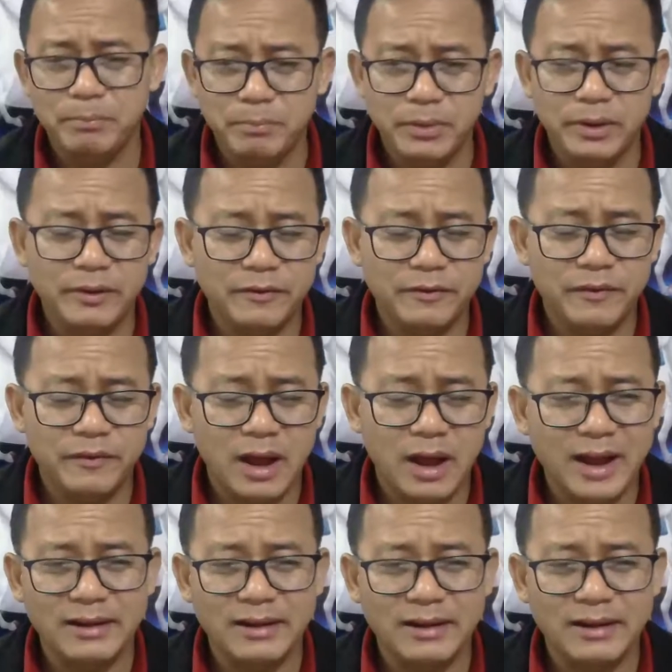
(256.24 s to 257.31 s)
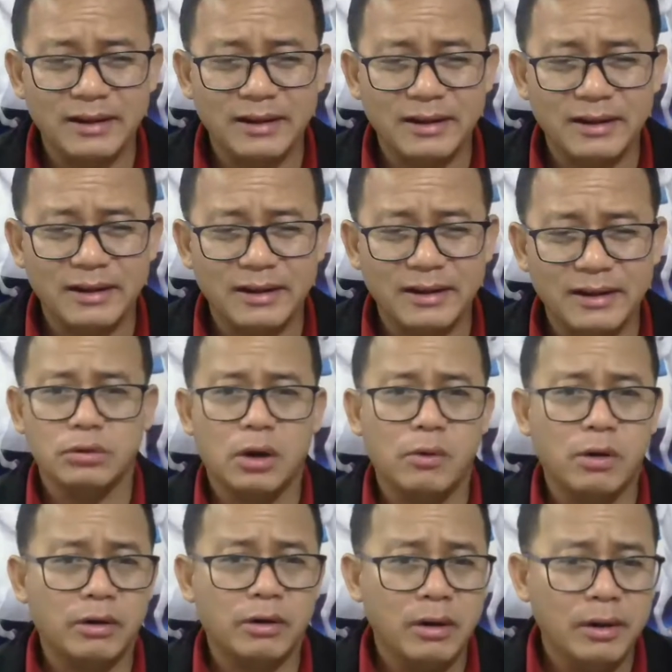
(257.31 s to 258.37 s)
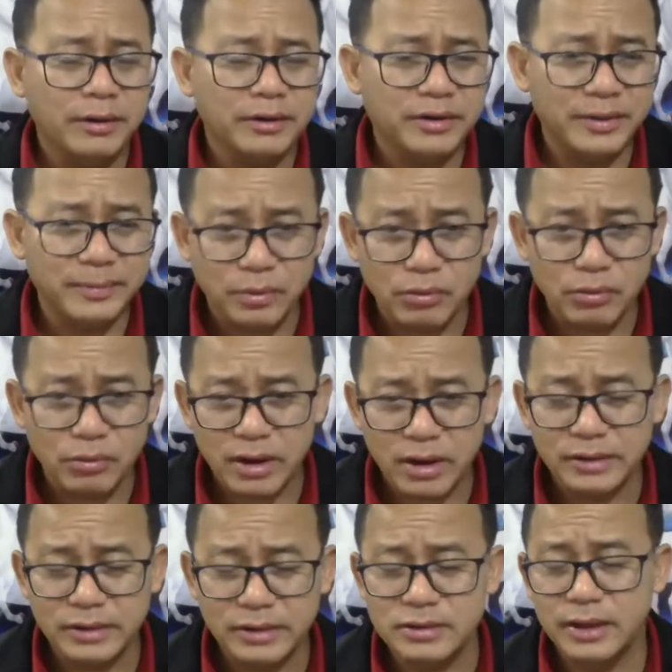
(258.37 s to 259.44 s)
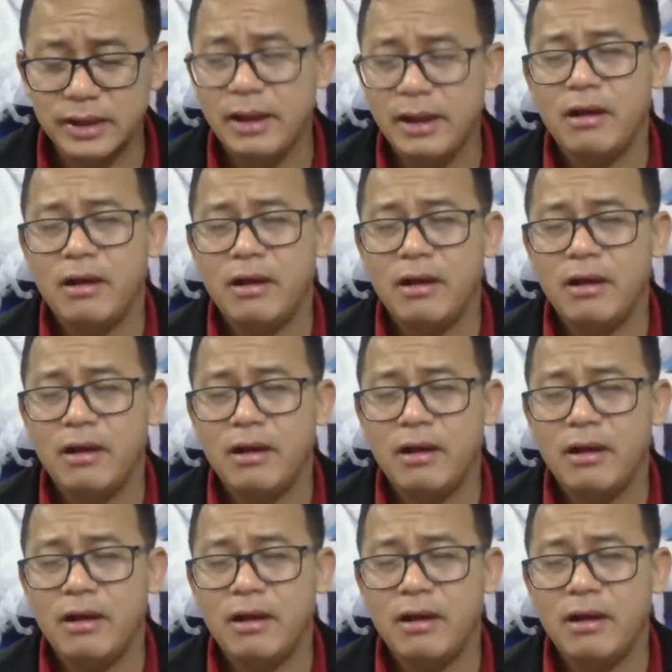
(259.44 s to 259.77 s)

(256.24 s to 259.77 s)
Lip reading: brief highlight about our cryptocurrency.